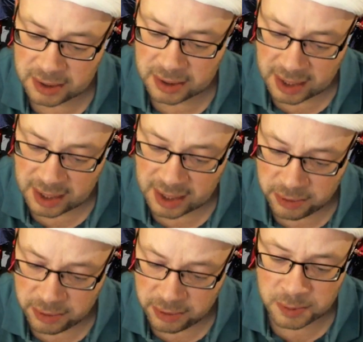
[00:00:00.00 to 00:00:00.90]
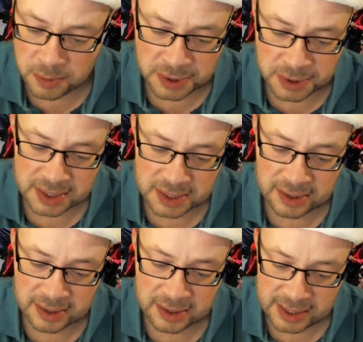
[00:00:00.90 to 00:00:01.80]
own rewards in the
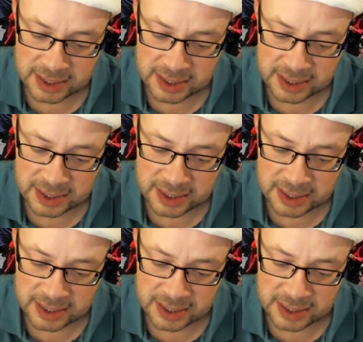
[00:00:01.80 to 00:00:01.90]
least.